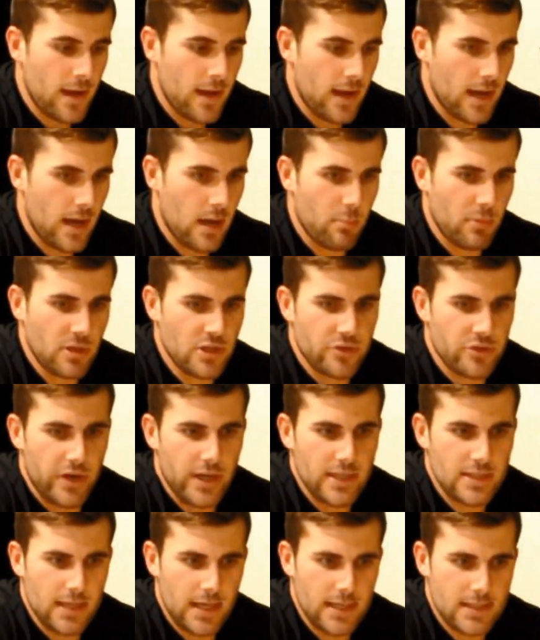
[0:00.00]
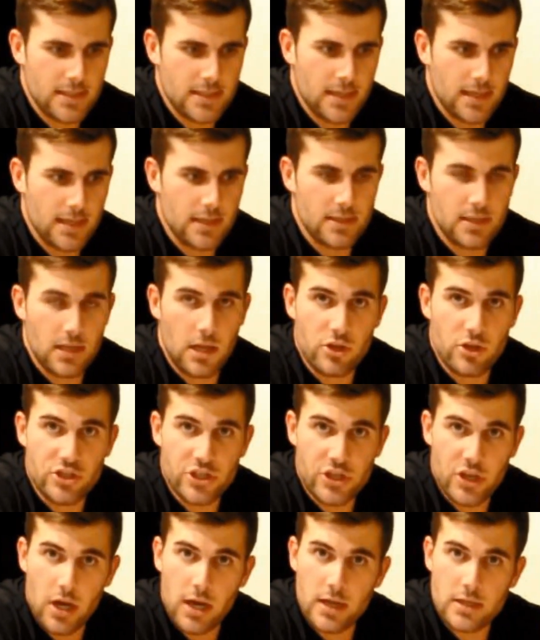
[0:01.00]
Um, it's great tasting, it's low
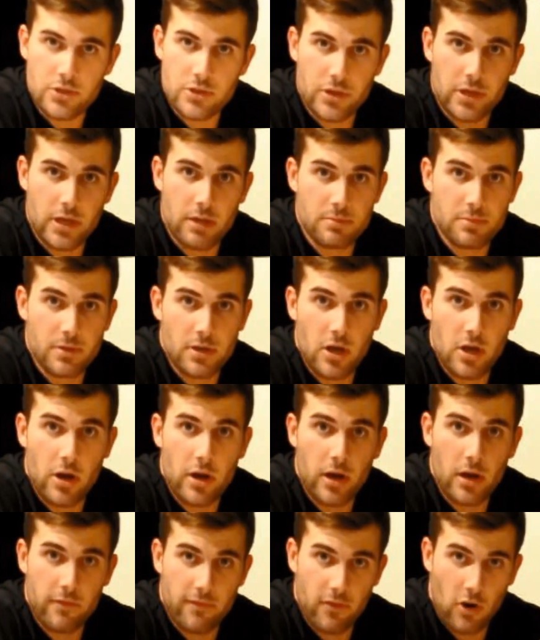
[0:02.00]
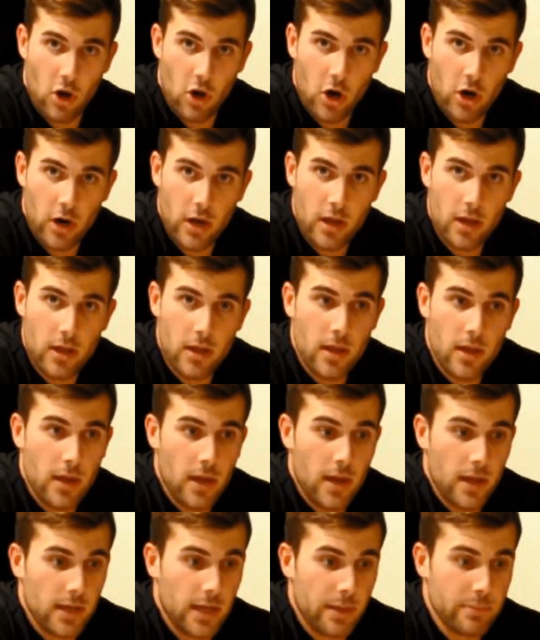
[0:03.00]
G I, so it keeps me going for longer,
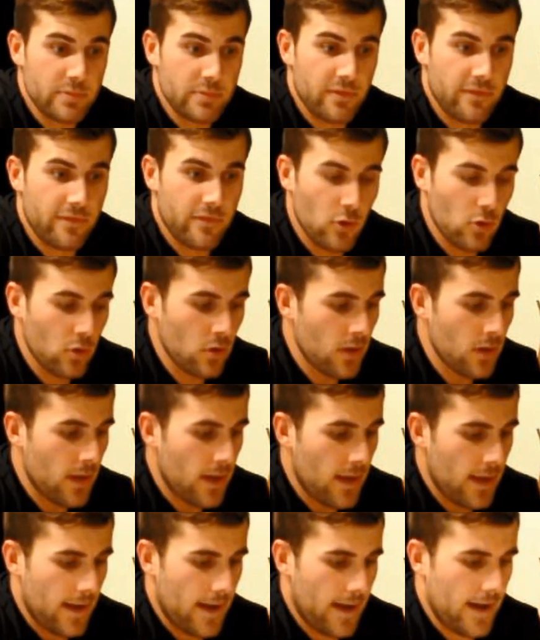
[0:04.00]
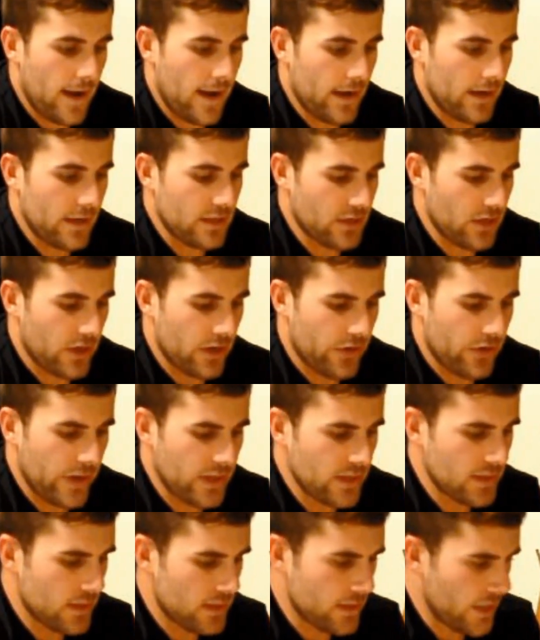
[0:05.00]
it keeps me full, and it's got a
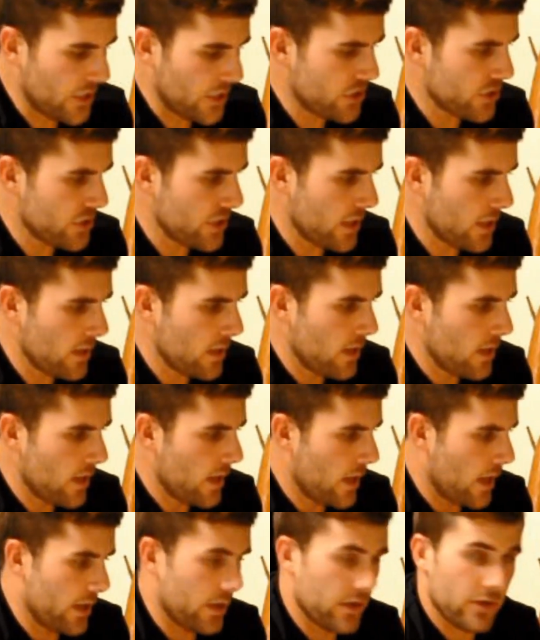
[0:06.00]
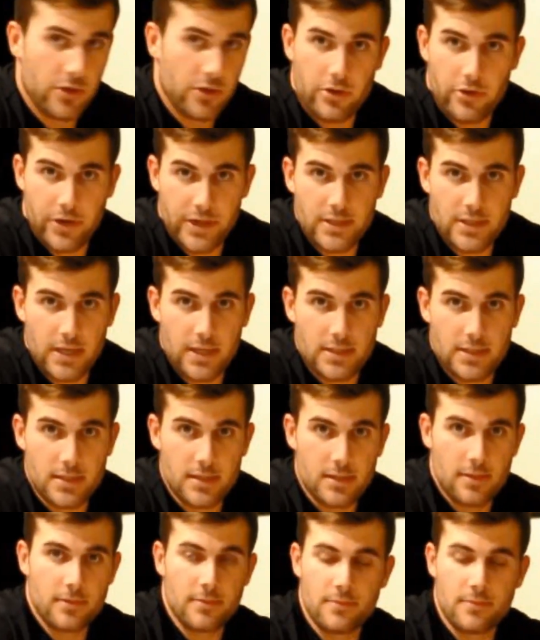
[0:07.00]
great texture and a great taste.